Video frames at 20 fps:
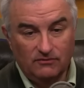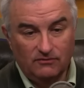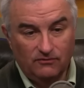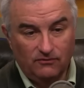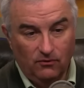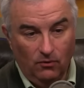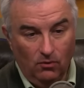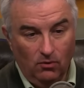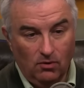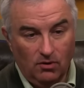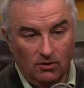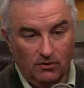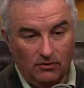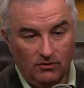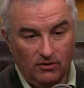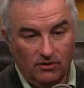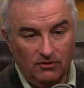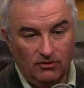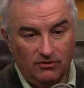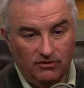for
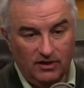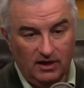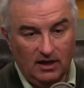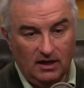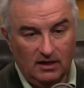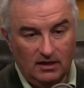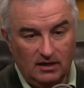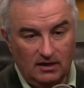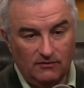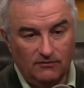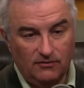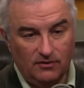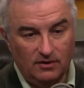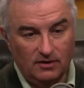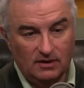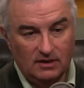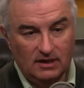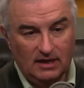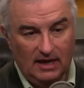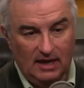the Think
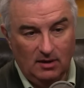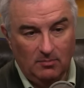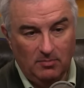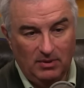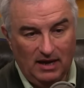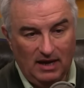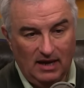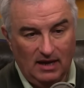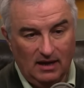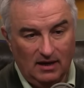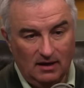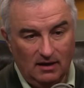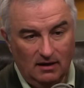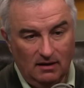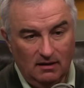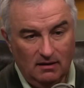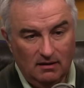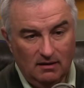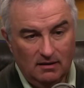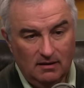Different
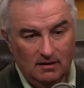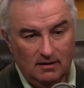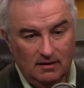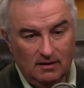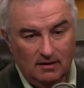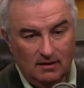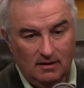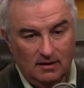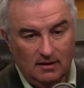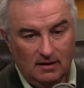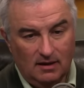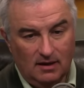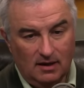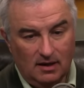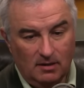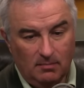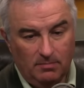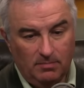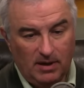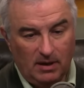campaign
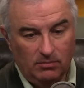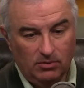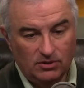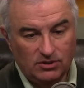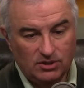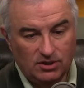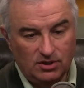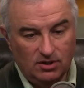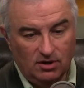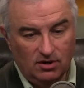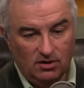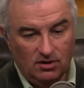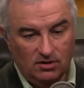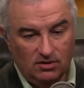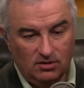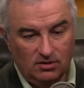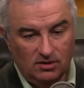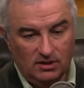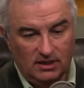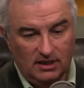uh, published an
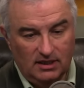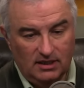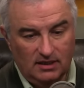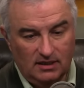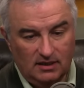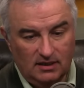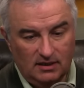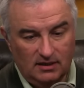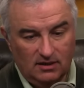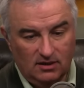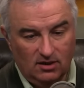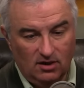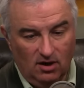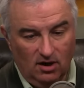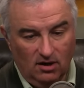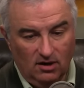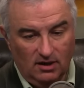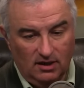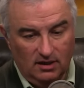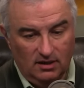article in uh, The
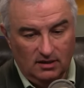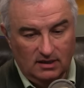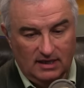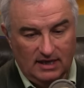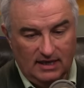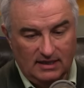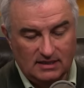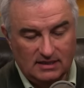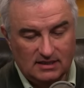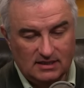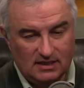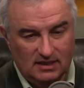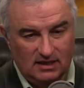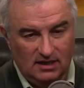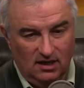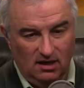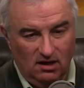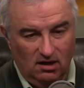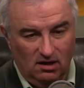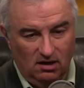Guardian, Ken
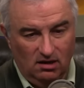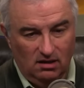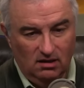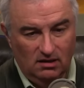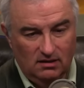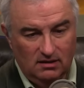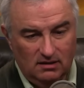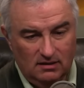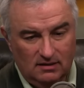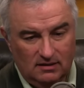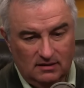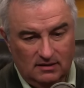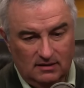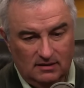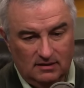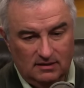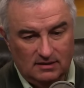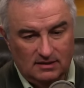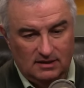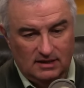Segal,
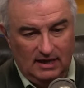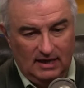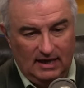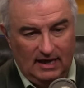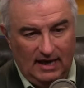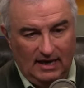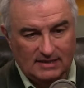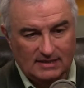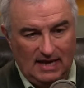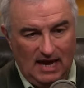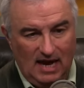saying, has